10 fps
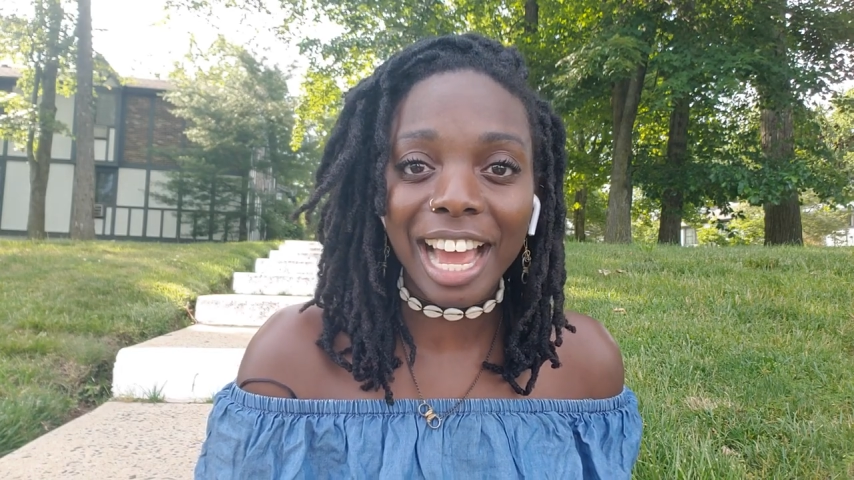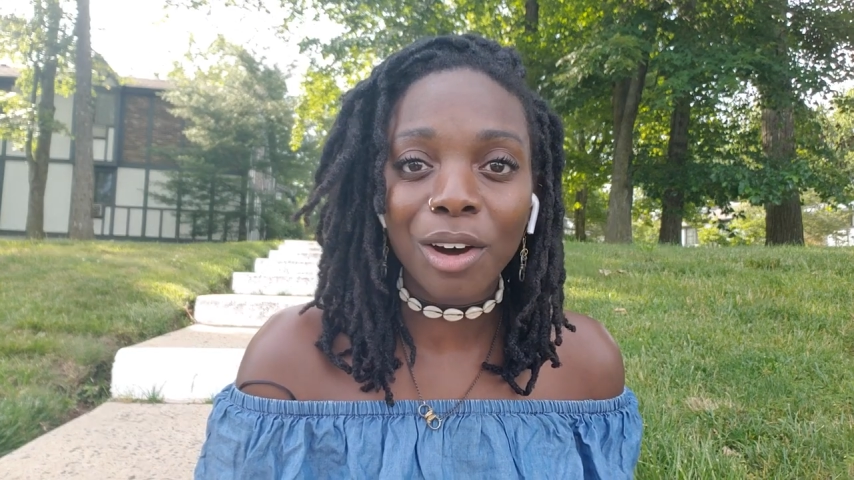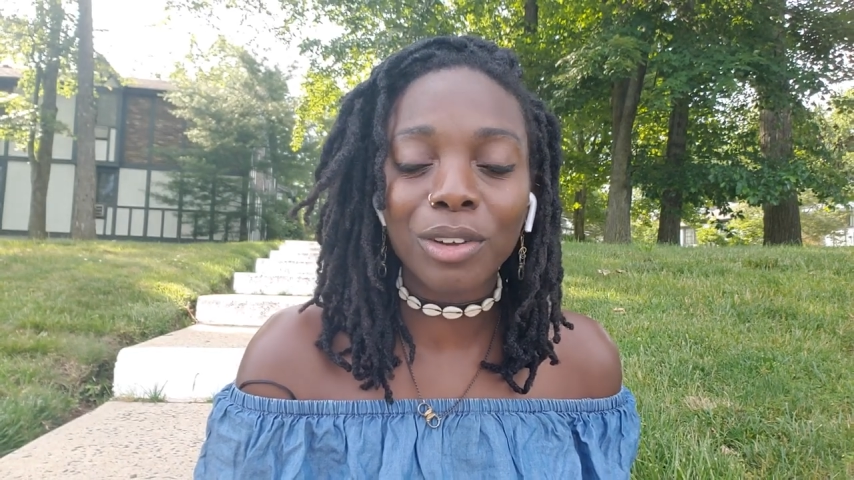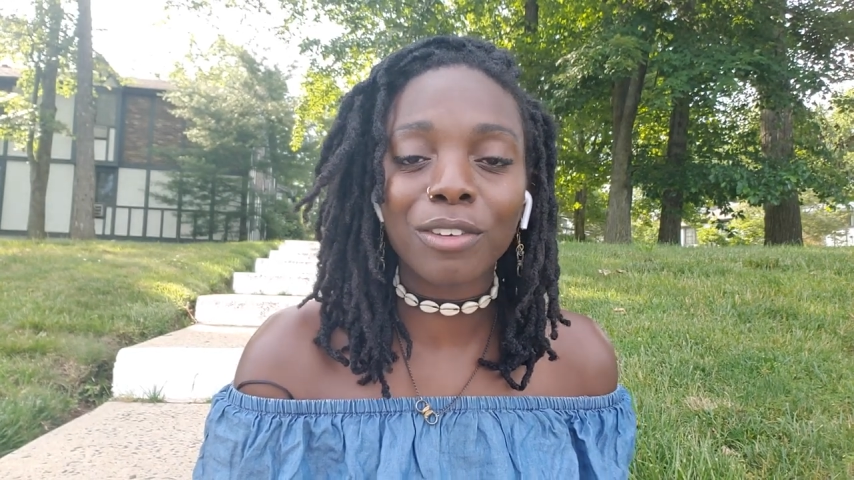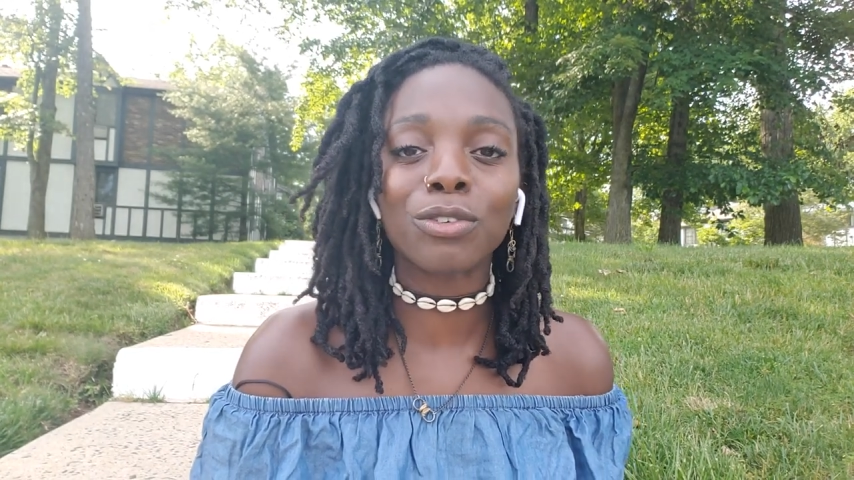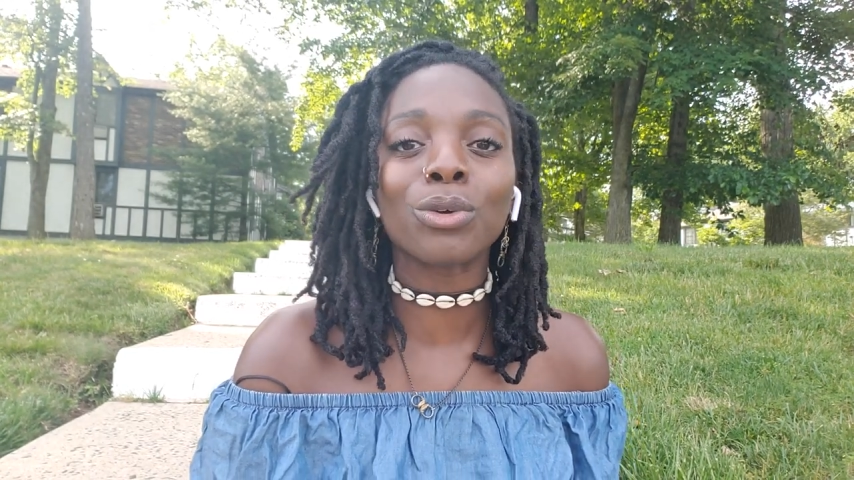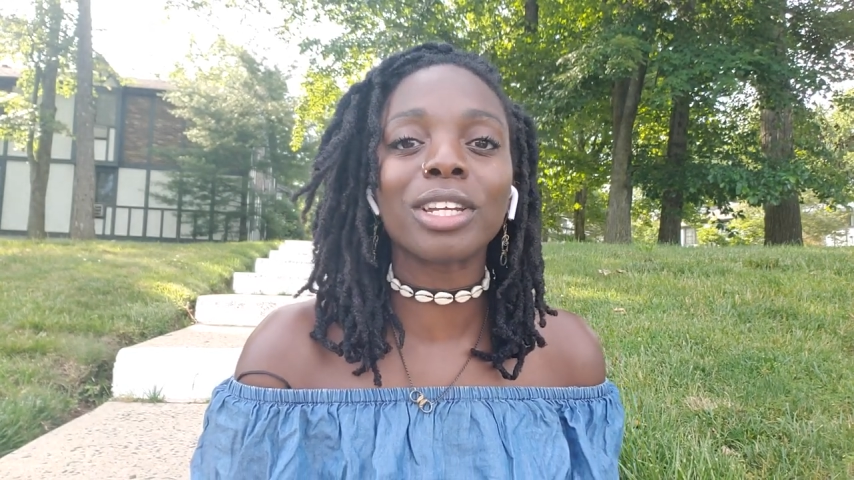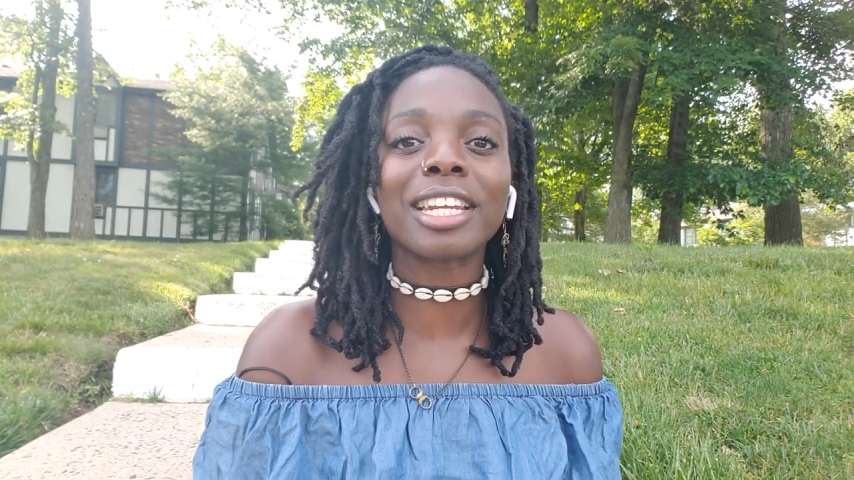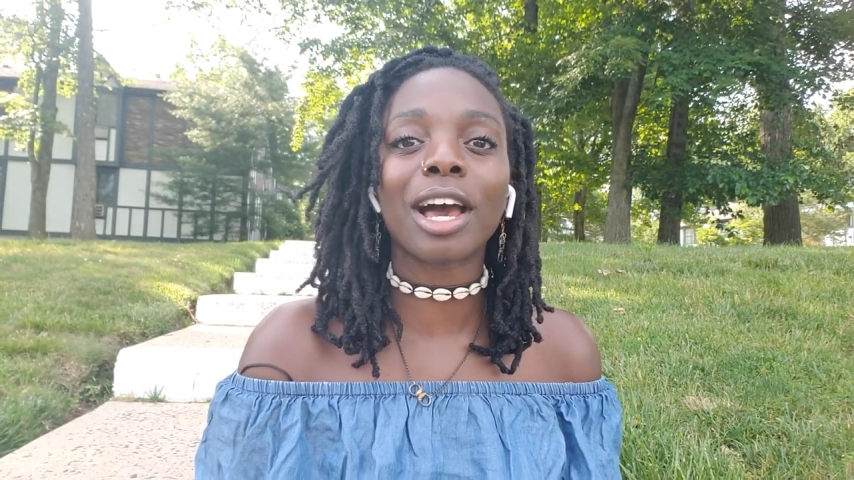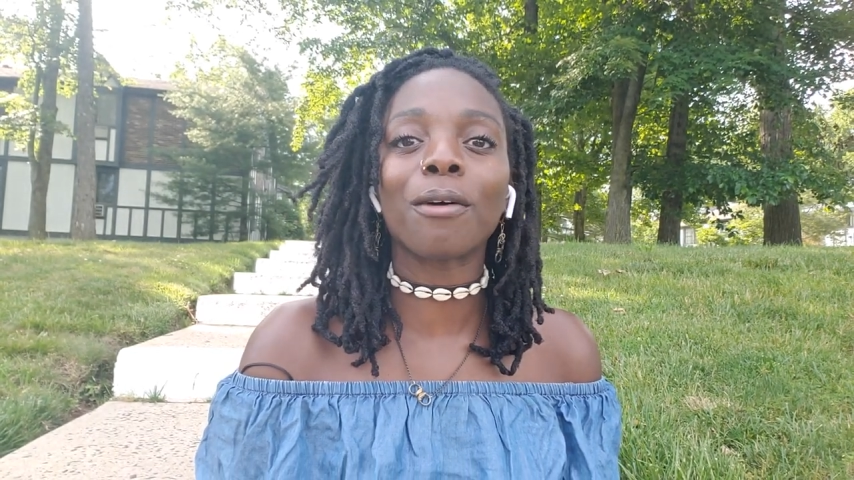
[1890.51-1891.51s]
out, if you
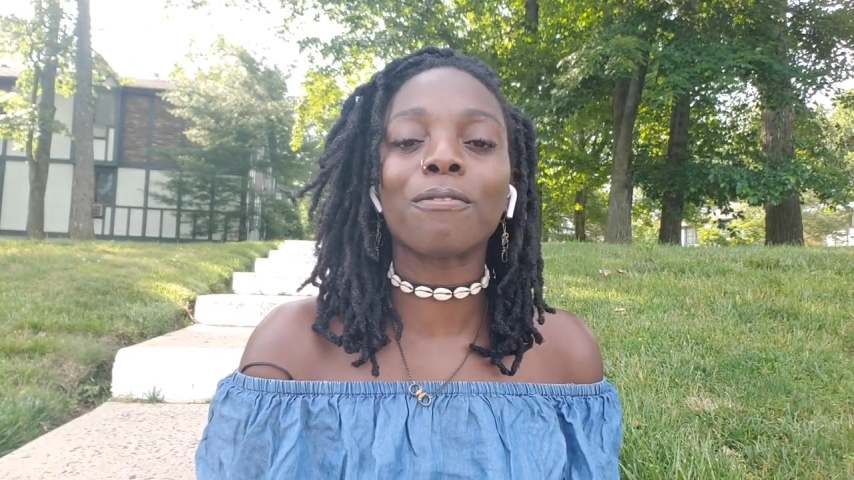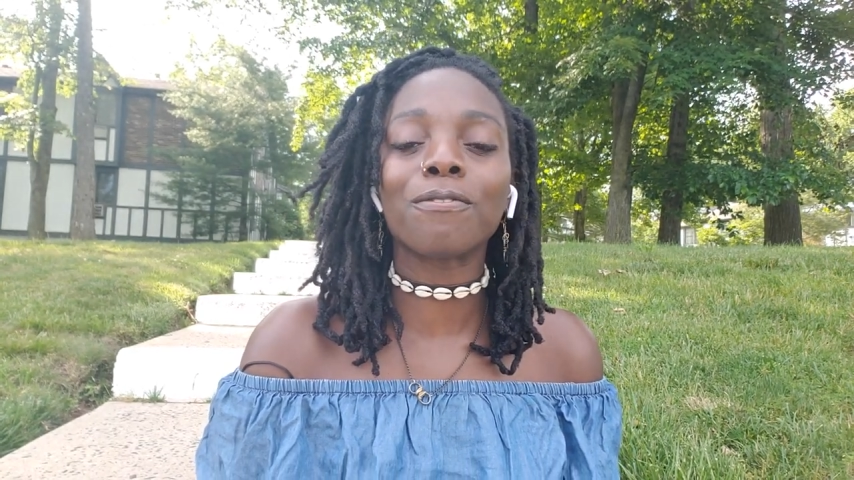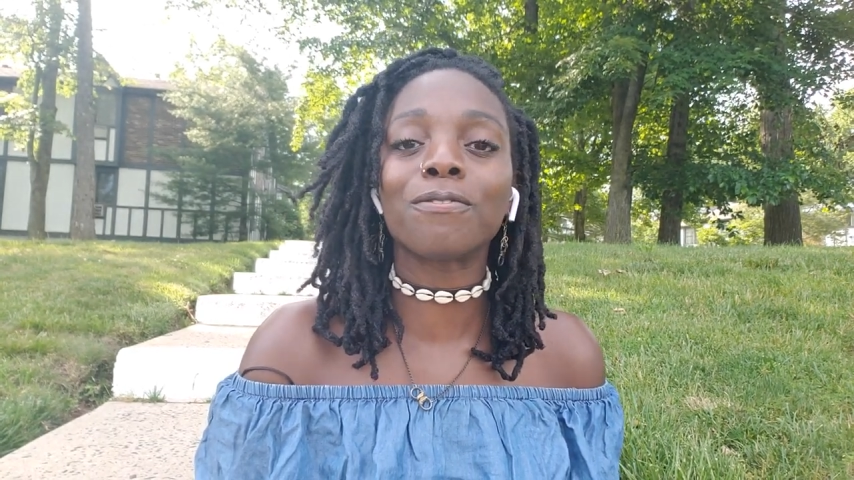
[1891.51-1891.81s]
need help